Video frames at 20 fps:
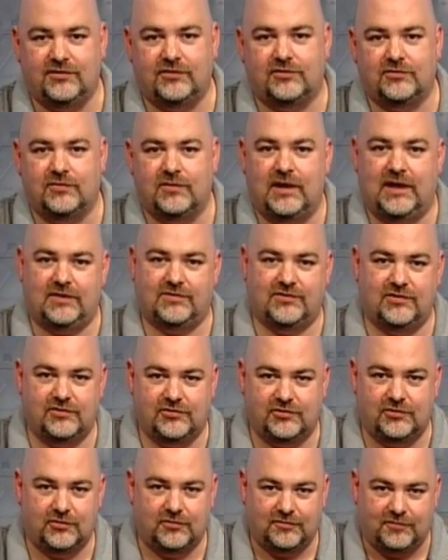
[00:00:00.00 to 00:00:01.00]
a
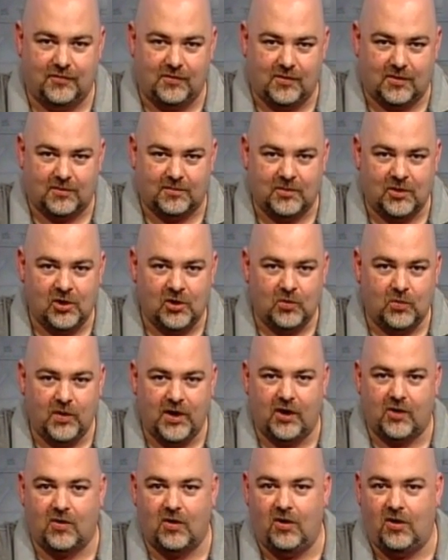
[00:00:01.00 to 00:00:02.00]
transitional form.
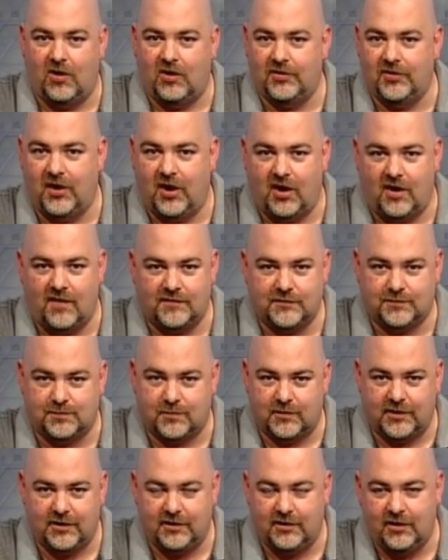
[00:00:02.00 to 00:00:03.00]
We are all the
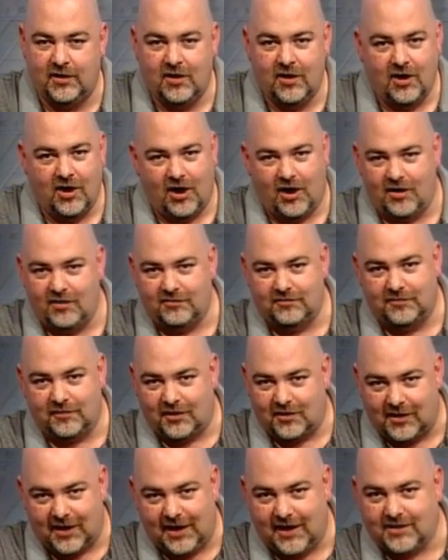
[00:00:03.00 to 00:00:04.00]
offspring of
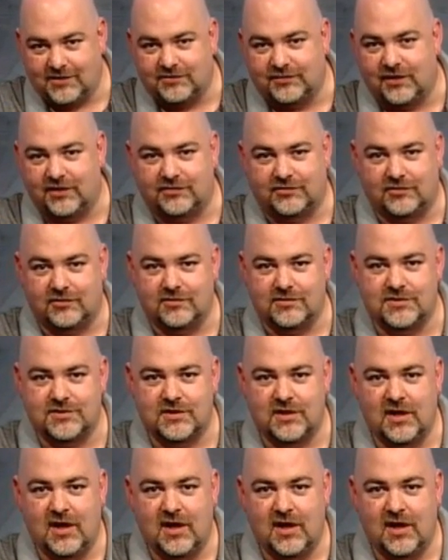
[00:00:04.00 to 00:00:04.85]
our ancestors,